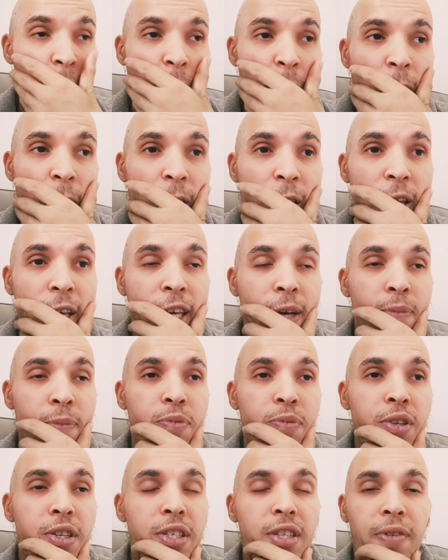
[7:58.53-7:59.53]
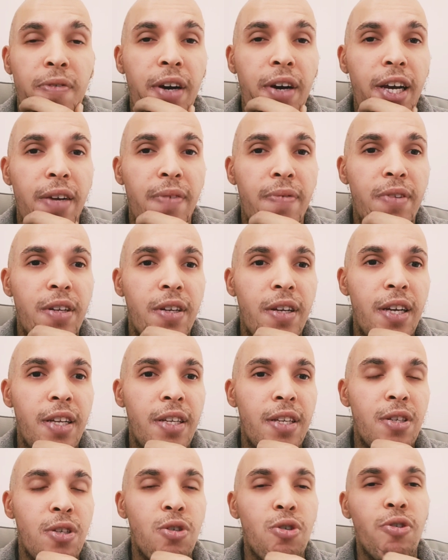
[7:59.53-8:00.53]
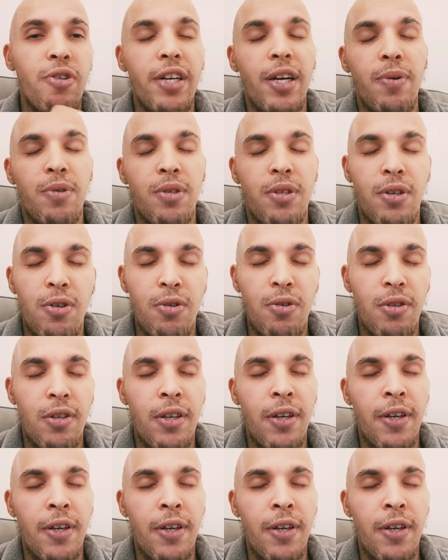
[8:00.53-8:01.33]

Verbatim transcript: He kept, he survived, and the story that was told.